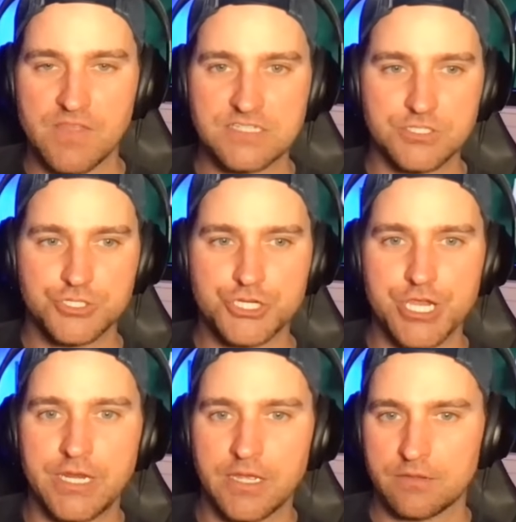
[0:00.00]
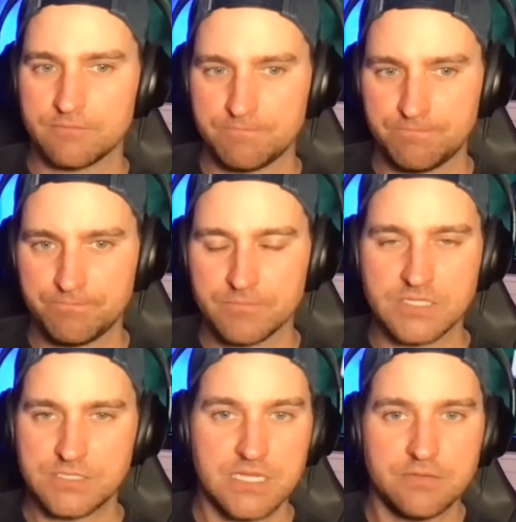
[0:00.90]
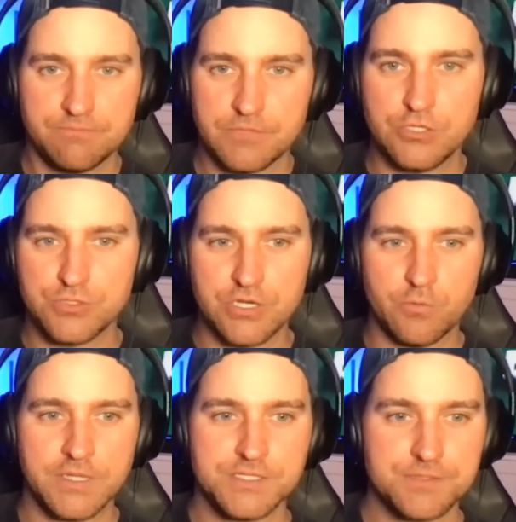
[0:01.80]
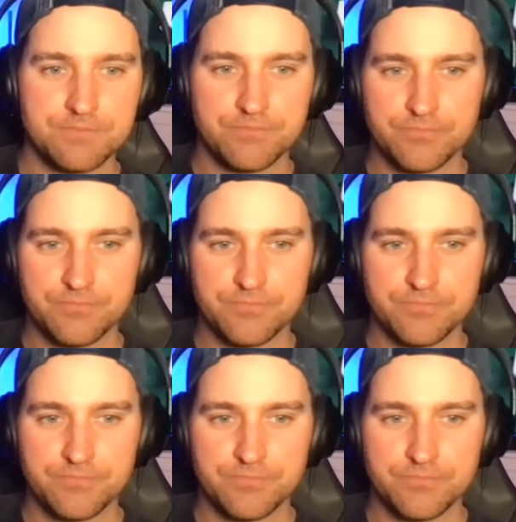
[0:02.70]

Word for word: Unless it's cheating, because then Houston wins.